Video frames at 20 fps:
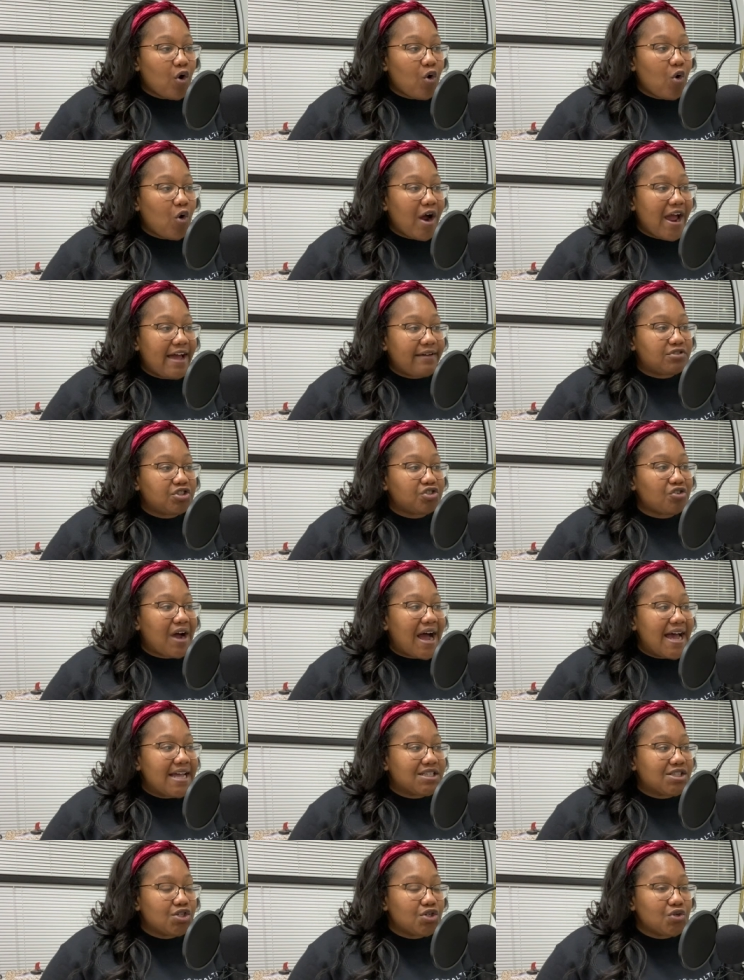or have
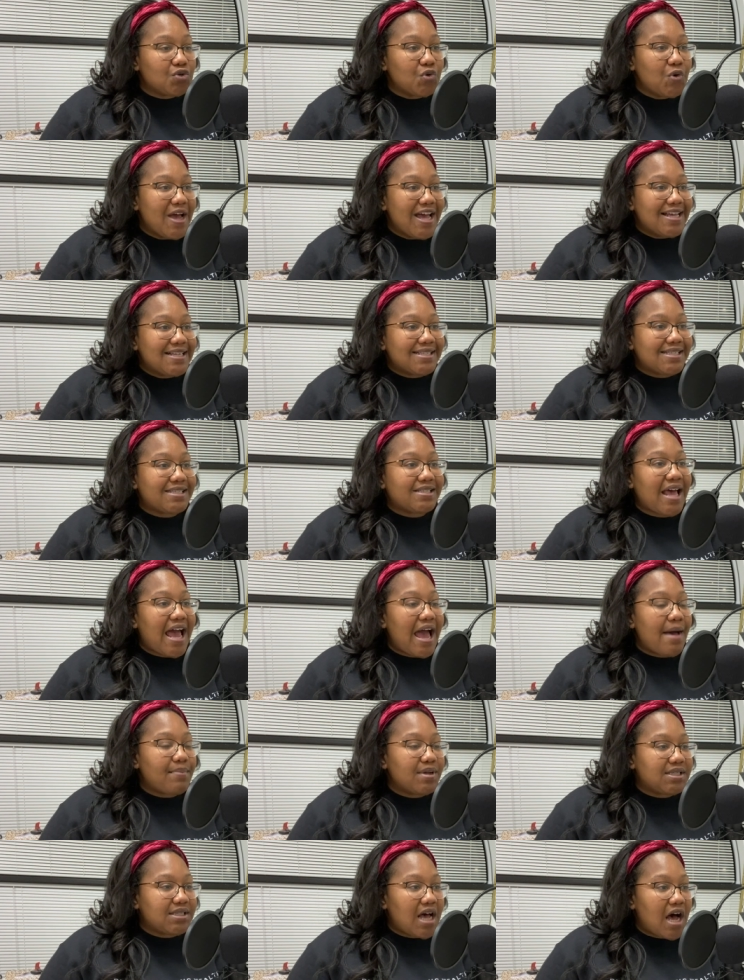tried to
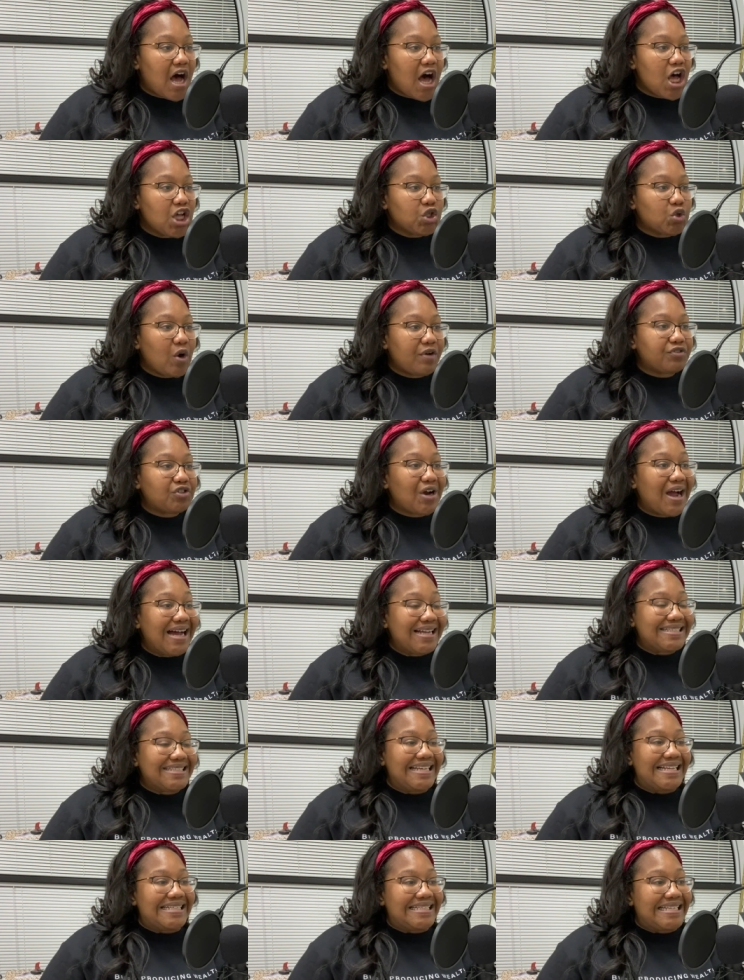sabotage or tried
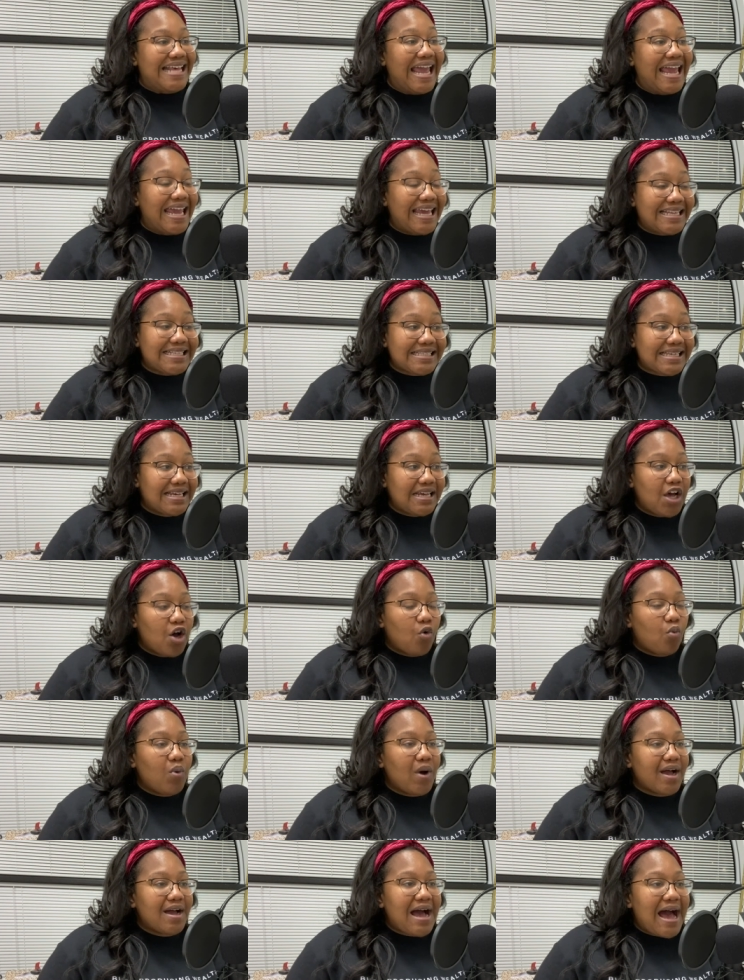to taint
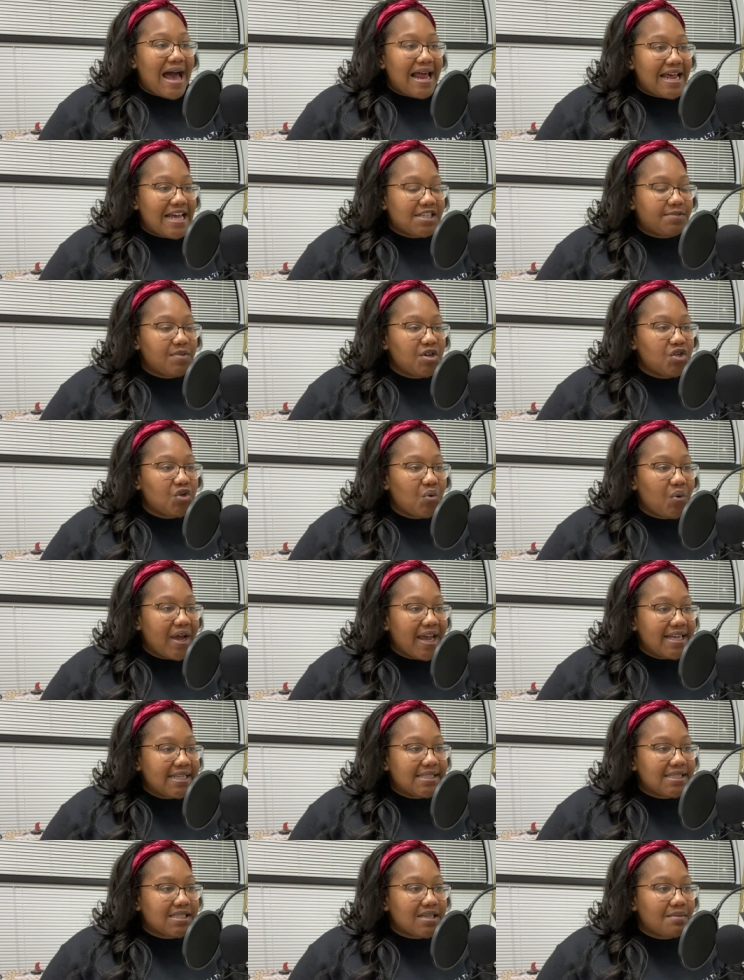what God has me doing
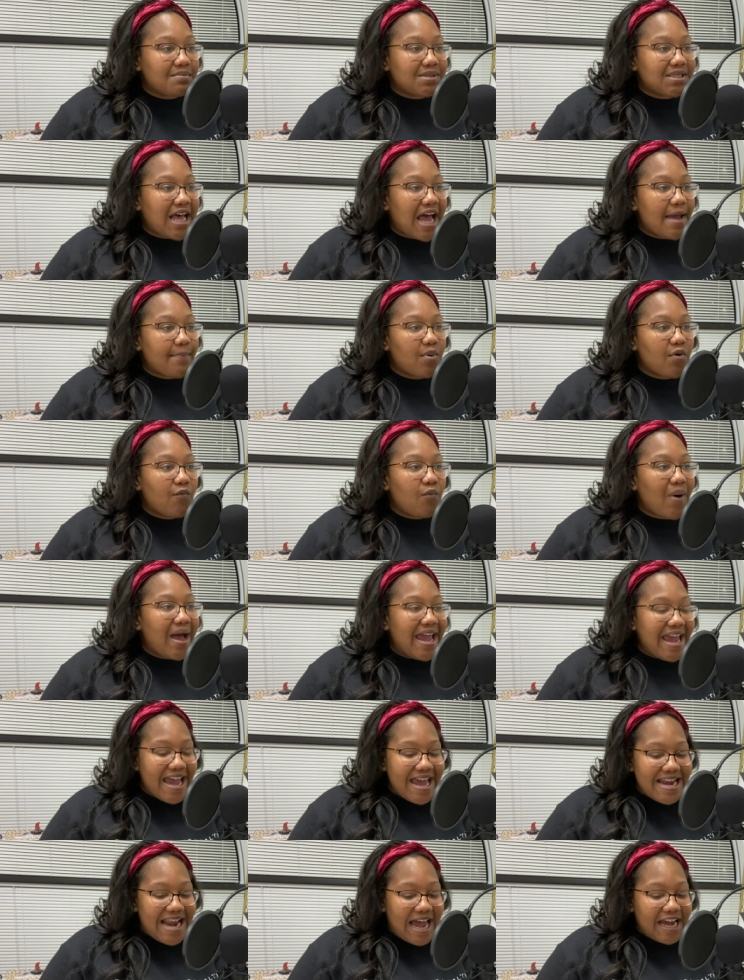in some type of
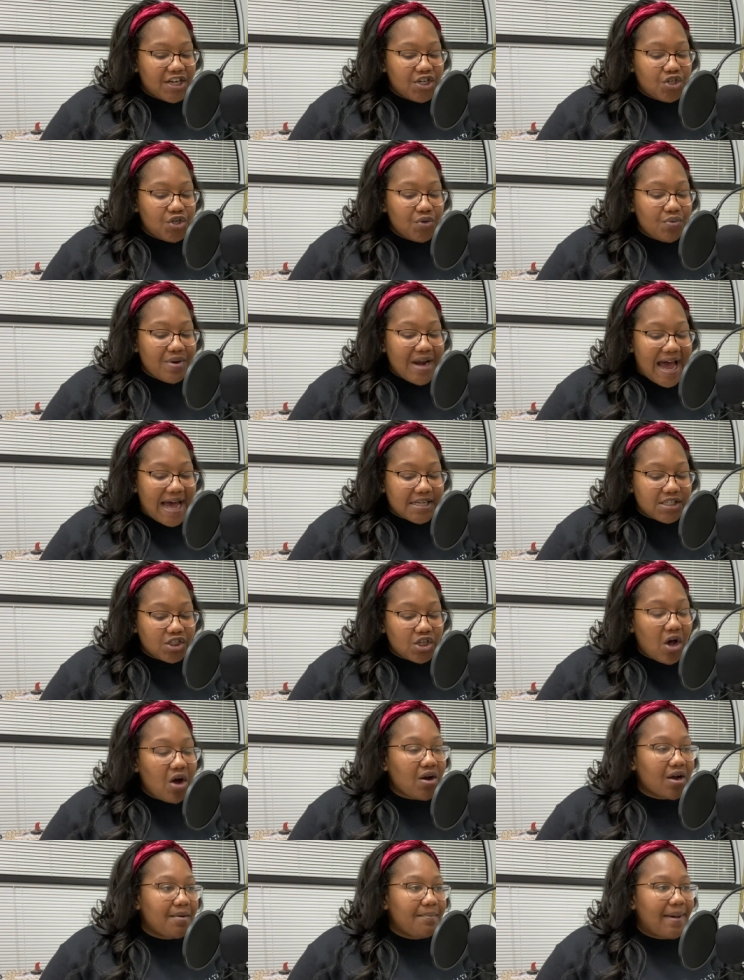way. And I do not
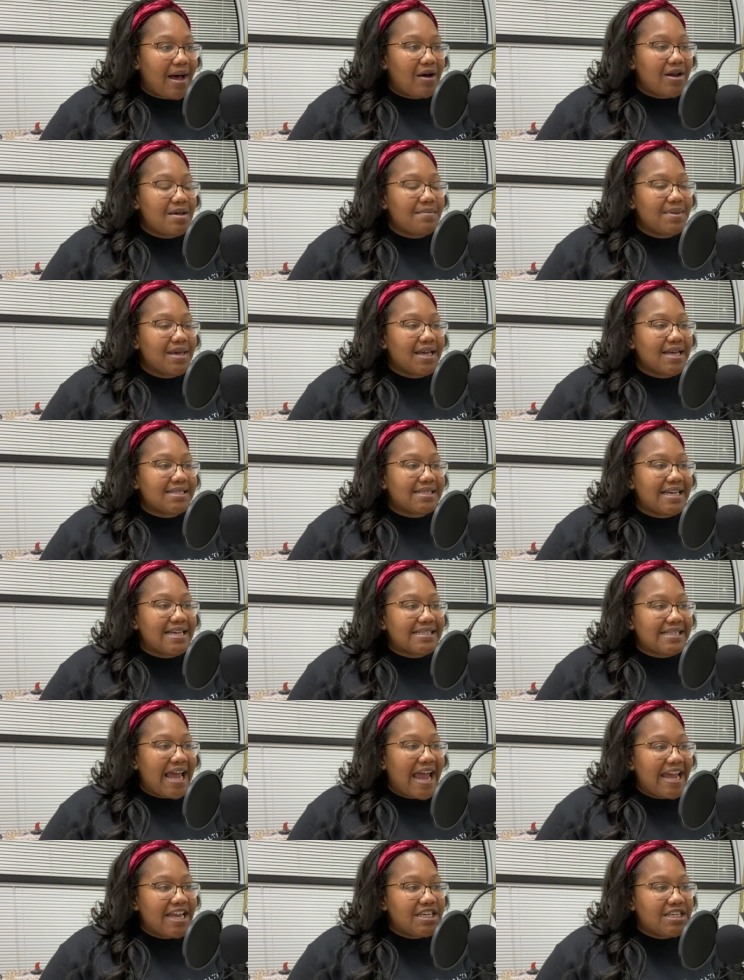talk about it because it's
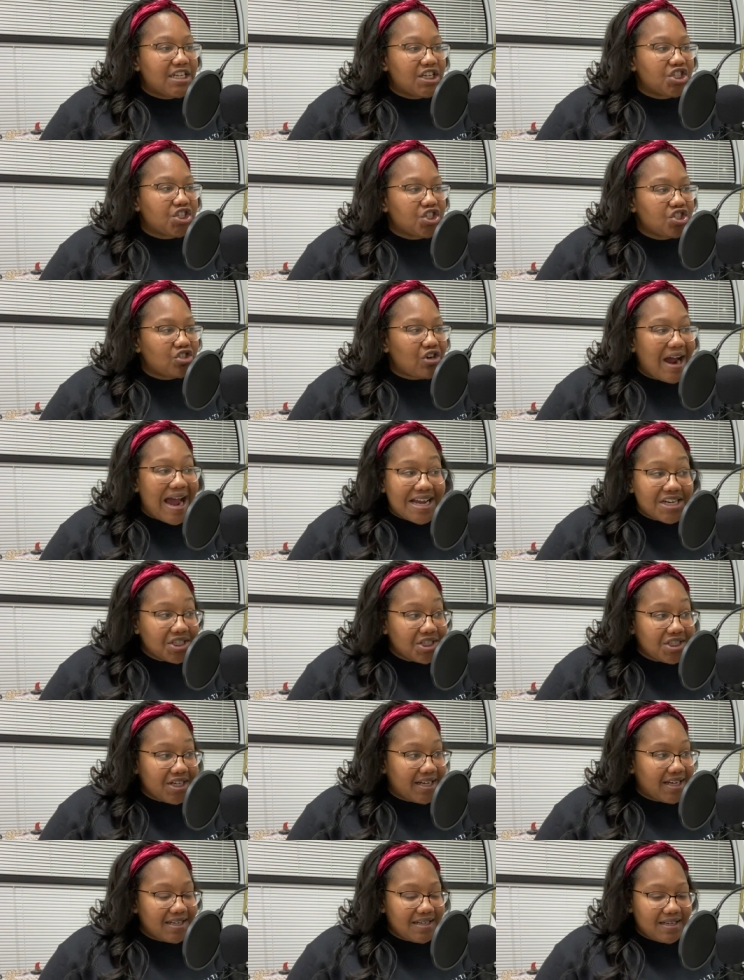a
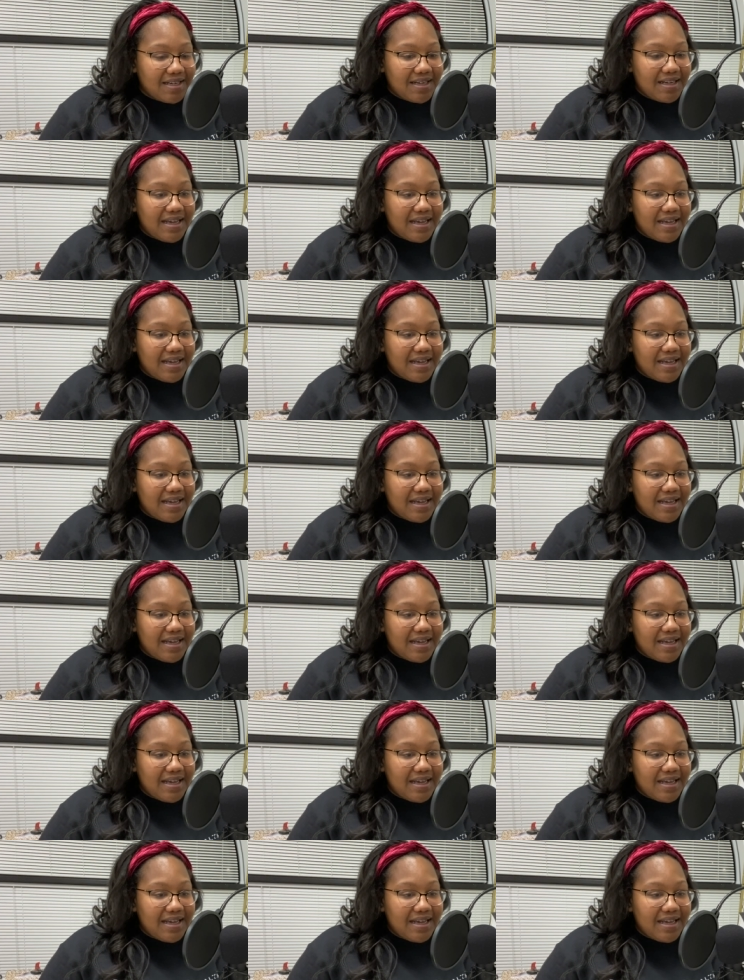distraction.